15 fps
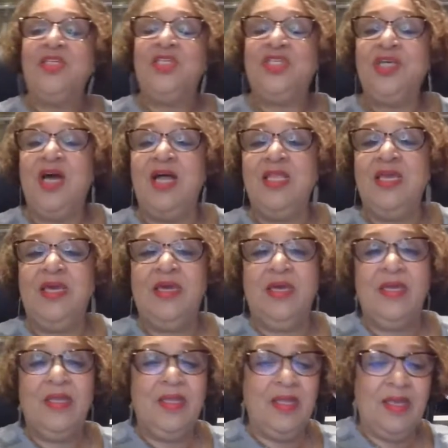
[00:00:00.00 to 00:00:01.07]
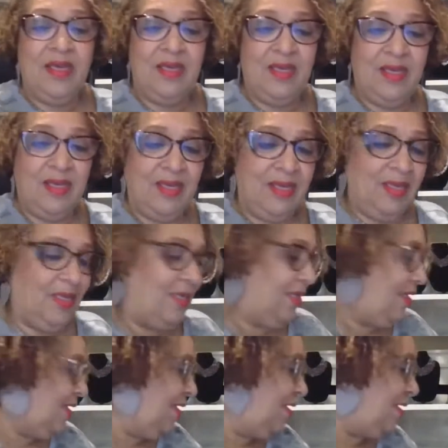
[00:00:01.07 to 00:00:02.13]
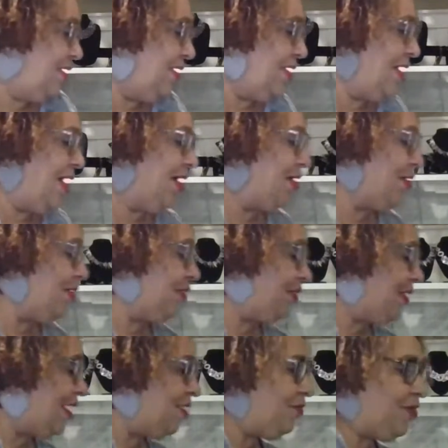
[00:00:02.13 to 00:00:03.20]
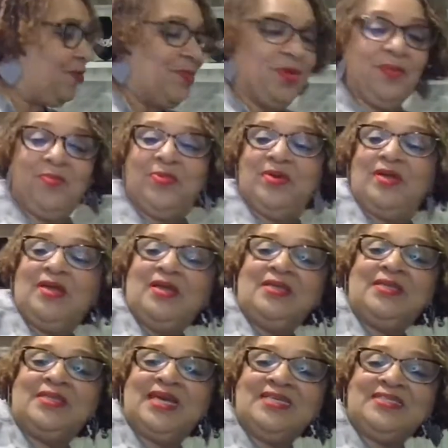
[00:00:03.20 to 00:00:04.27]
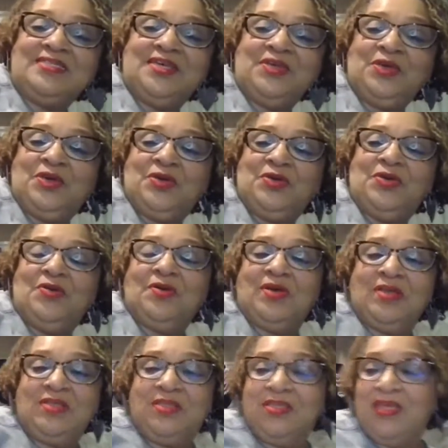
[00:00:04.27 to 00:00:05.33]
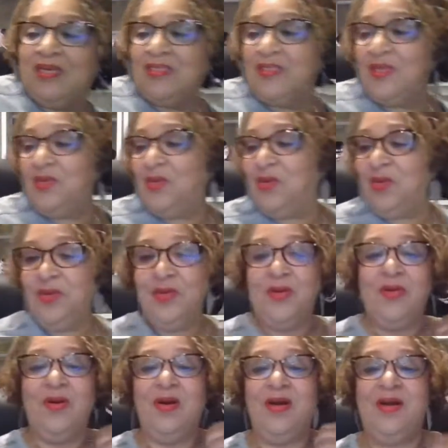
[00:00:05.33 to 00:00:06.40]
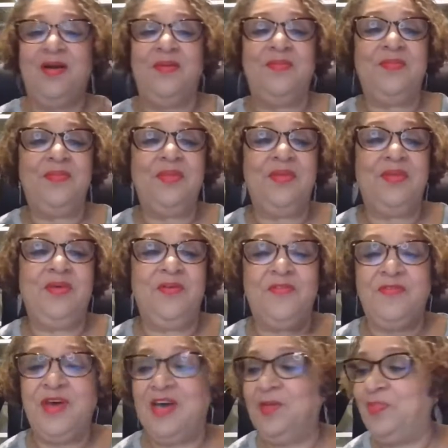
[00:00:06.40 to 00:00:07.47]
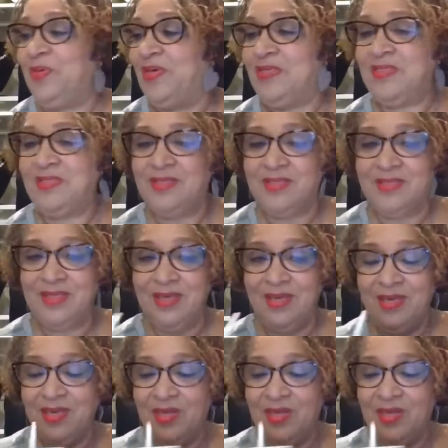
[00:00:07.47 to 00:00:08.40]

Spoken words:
Charlene, I could not remember. Did I send you your five pieces?